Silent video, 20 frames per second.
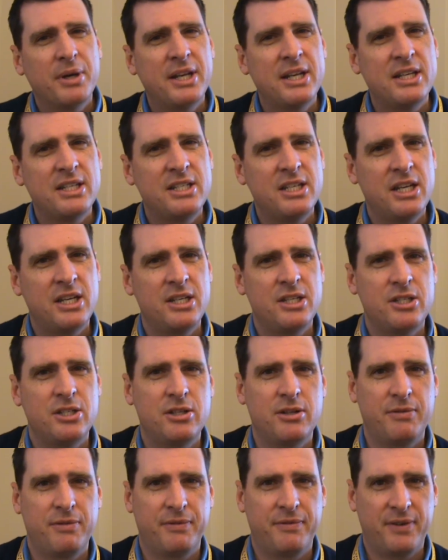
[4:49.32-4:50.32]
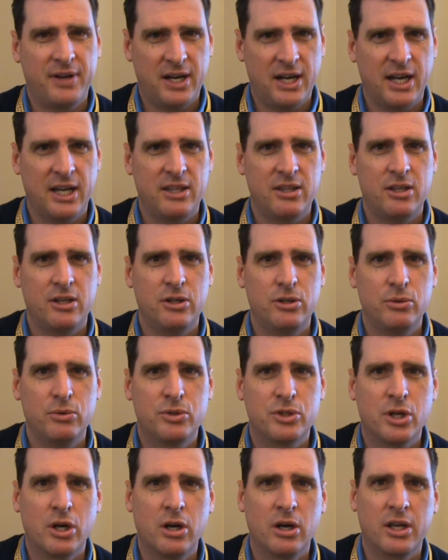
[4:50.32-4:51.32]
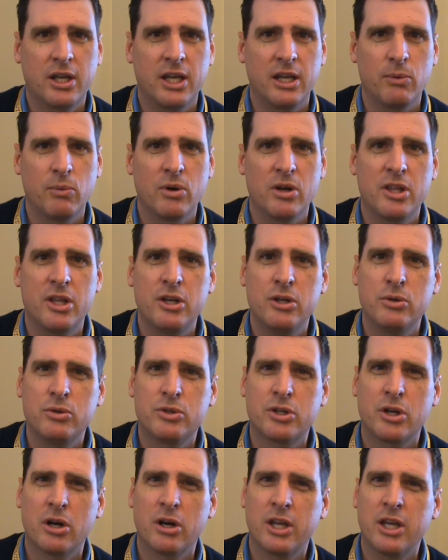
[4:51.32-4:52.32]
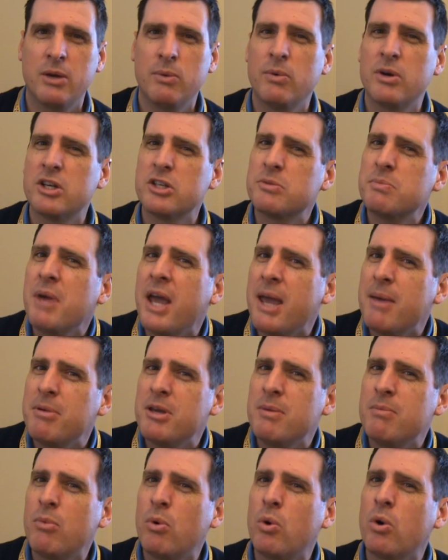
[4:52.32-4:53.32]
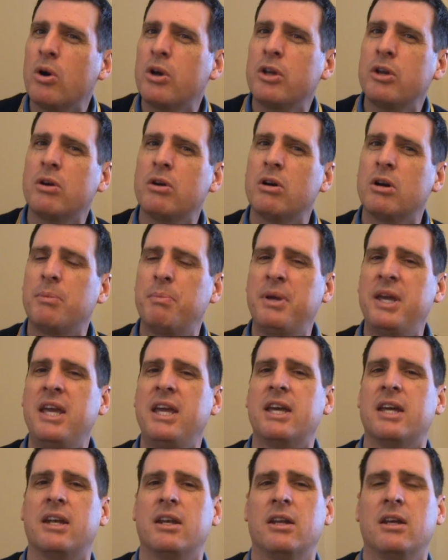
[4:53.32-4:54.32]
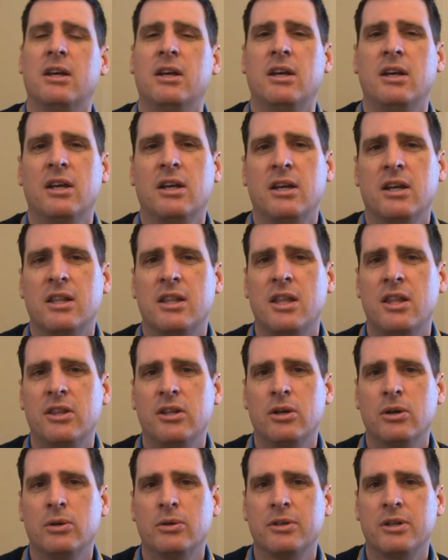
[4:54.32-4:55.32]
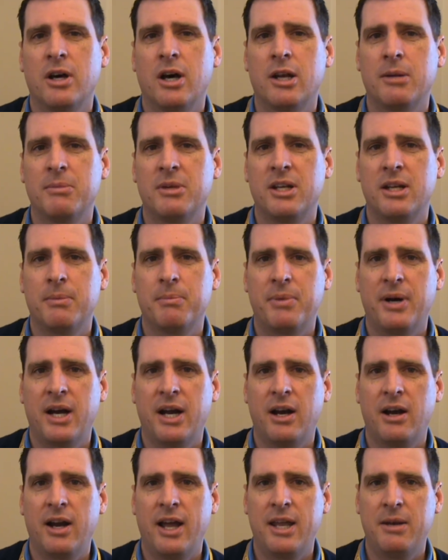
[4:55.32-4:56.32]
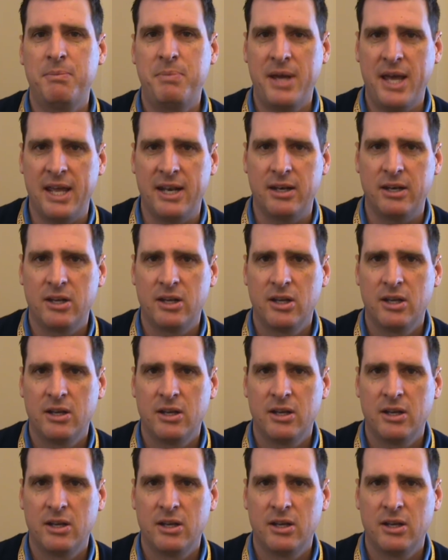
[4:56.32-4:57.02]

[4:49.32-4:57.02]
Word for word: but it didn't define the new Turkey, where the new Turkey was maybe more European than the old Ottoman Empire had been